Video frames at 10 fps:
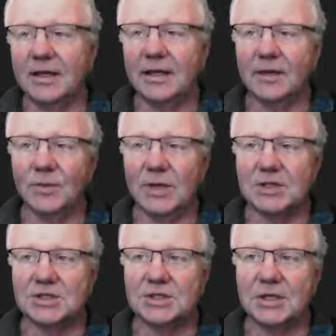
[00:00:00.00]

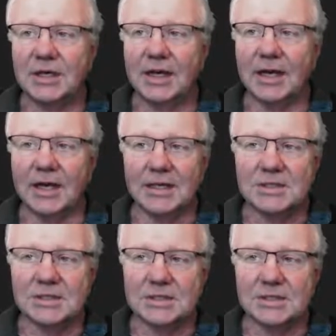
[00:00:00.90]
which
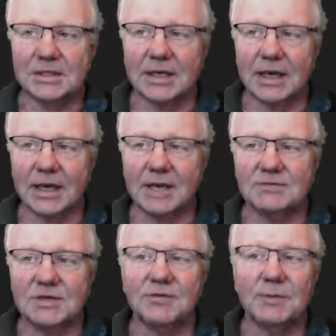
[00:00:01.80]
gives
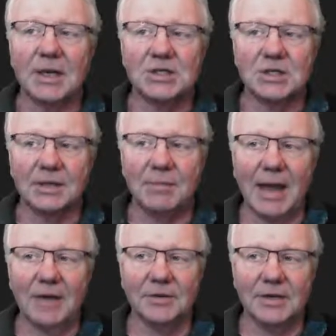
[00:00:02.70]
information
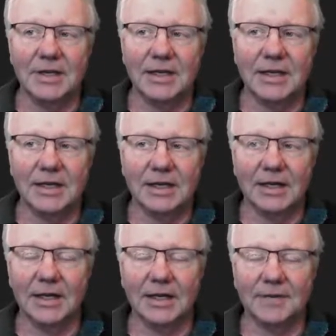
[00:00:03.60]
about the
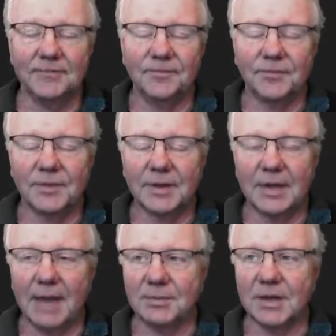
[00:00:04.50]

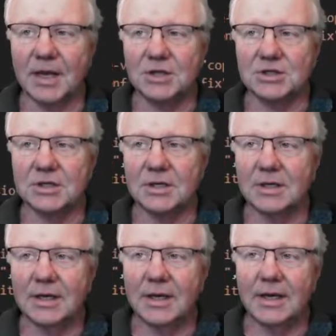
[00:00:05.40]
application,
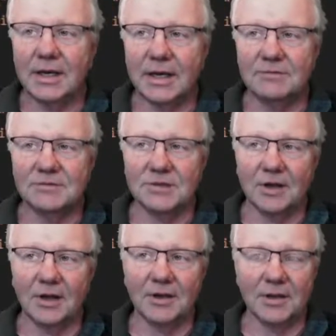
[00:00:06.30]
gives
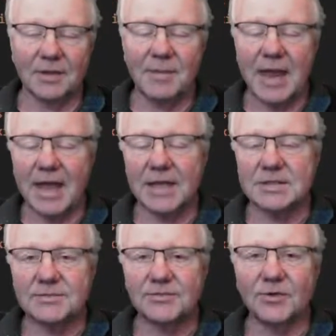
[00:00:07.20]
all the
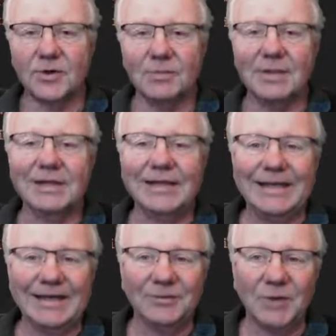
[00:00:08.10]
commands for building
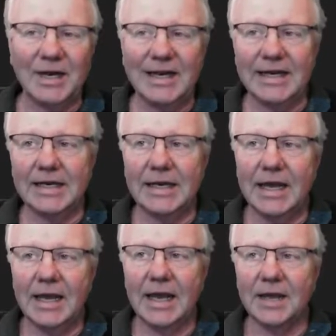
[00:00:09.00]
and running it,
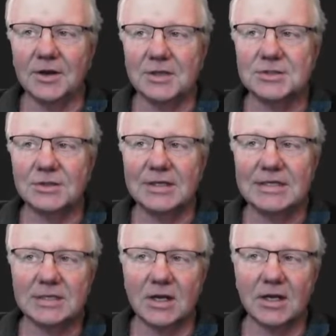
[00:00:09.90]
and also
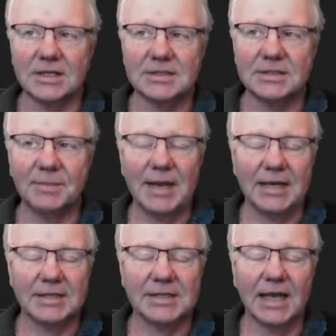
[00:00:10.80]
lists all its
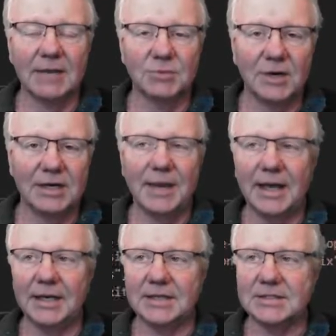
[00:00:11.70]
library
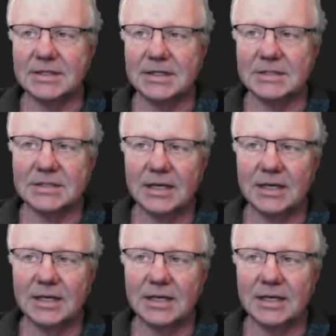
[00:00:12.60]
dependencies.